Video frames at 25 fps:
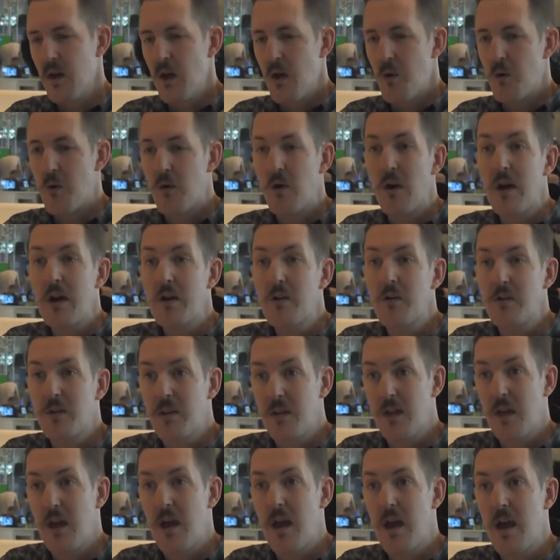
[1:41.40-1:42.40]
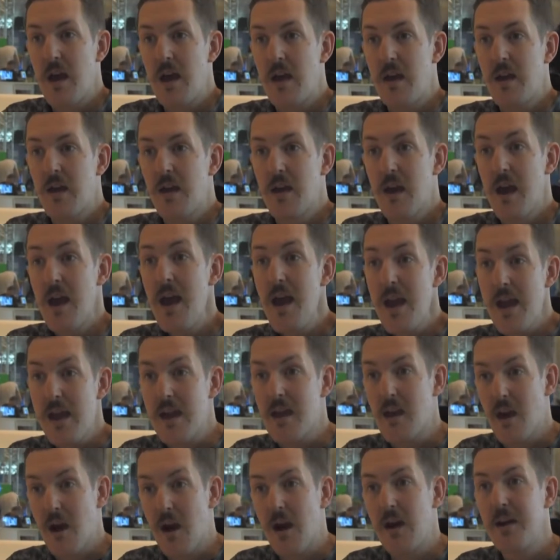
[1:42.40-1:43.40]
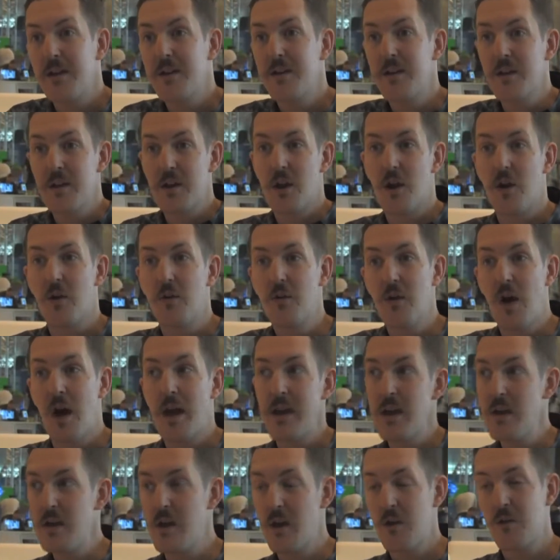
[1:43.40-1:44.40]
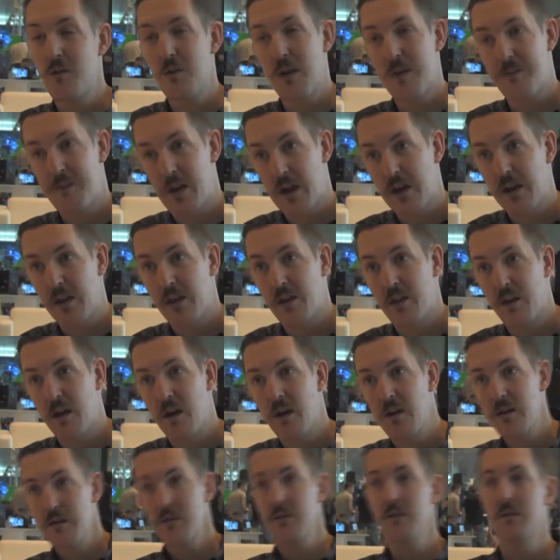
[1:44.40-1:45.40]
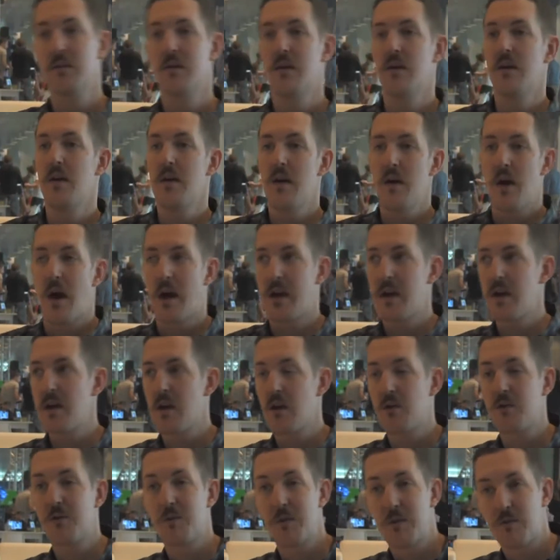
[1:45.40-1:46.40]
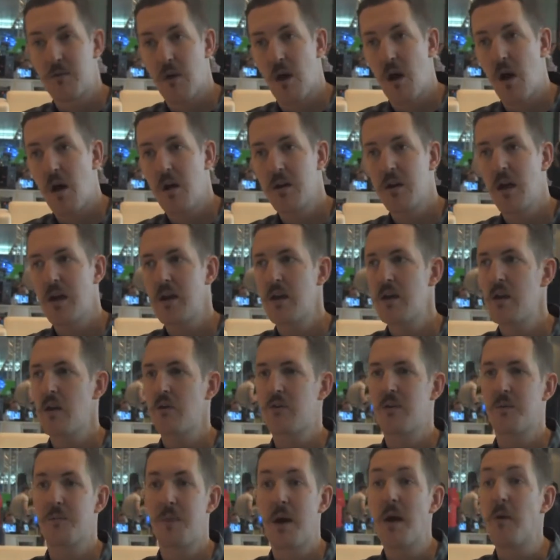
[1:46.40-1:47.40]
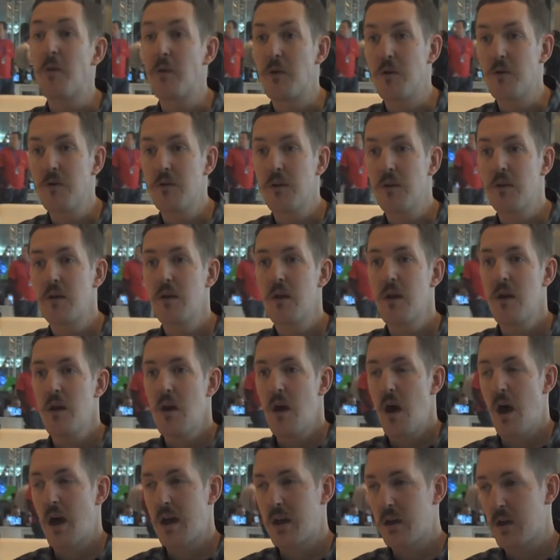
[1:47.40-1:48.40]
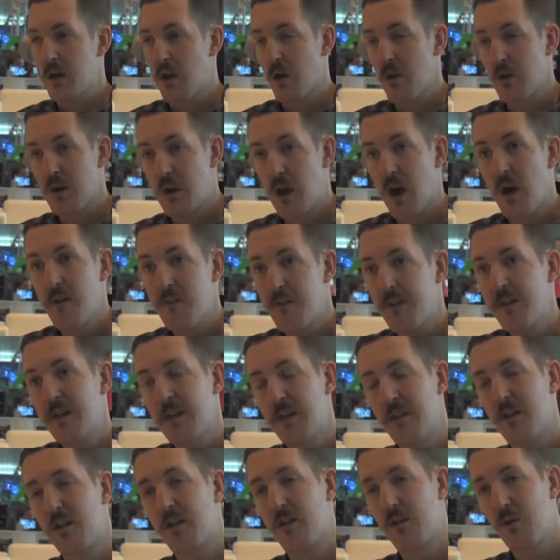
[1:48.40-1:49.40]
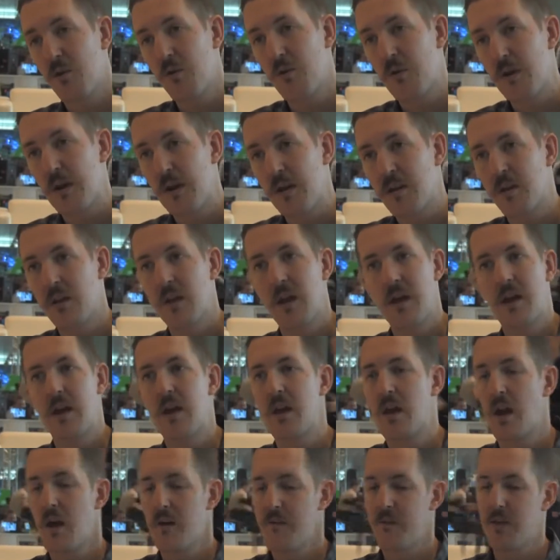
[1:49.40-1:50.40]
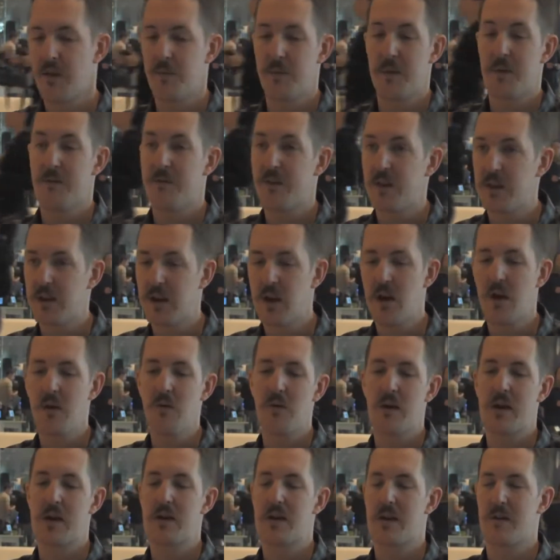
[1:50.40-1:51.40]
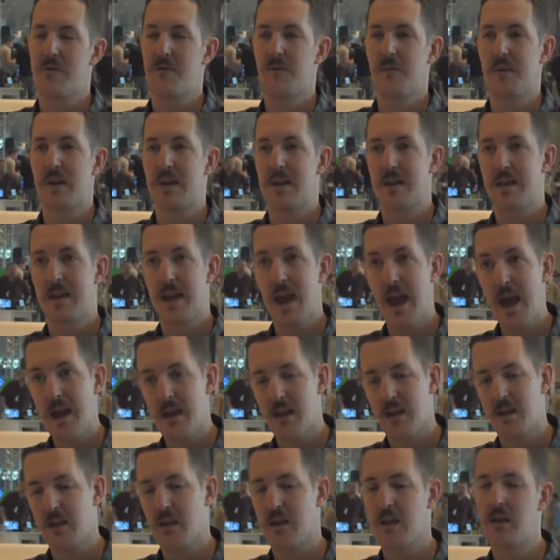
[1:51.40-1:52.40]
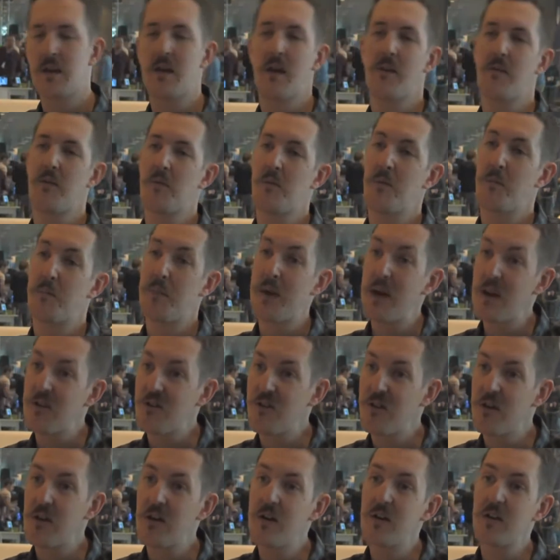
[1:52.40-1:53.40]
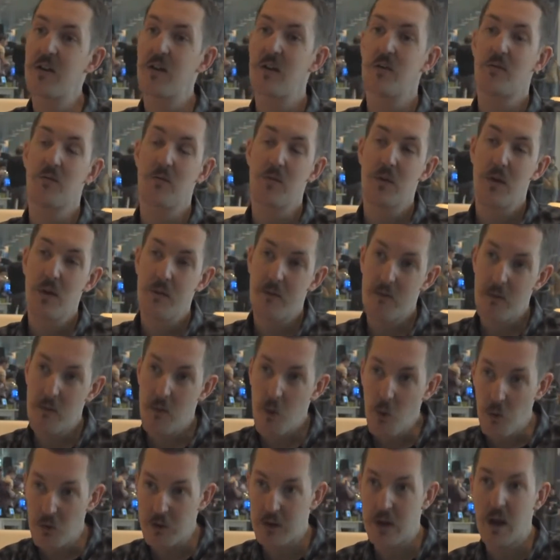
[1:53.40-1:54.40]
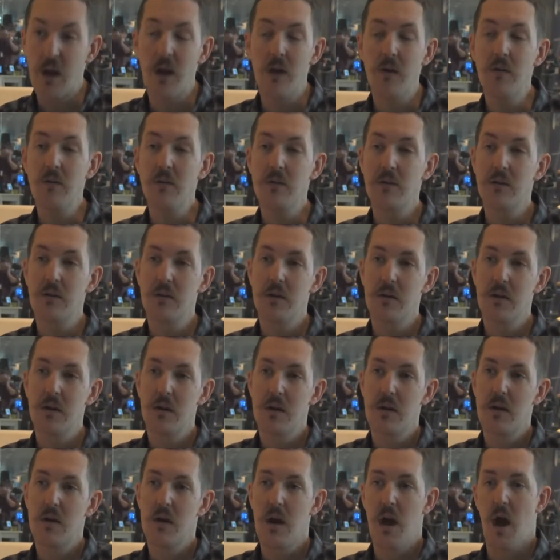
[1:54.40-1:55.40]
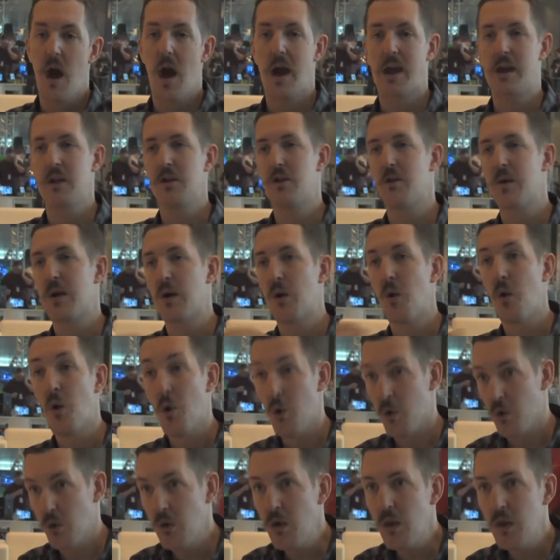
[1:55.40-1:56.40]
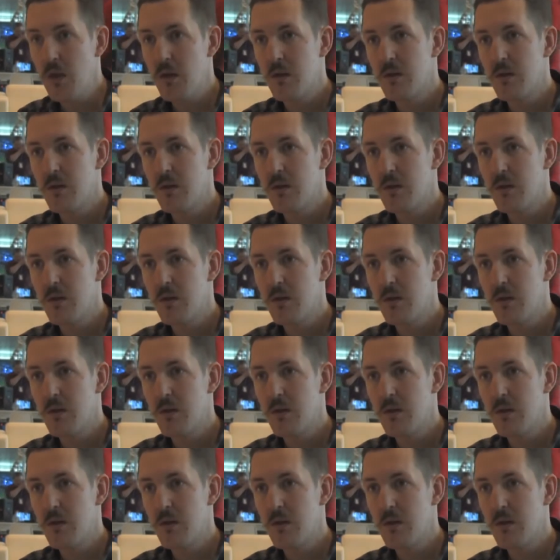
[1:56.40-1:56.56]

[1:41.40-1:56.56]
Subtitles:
where I could say, hey guys, you know, I can go to Afghanistan, I can go to Iran, I can go to Beirut, I can go and cover these stories, and I can cover them in video, I can cover them in text, I can cover them in pictures, audio. I can do it all.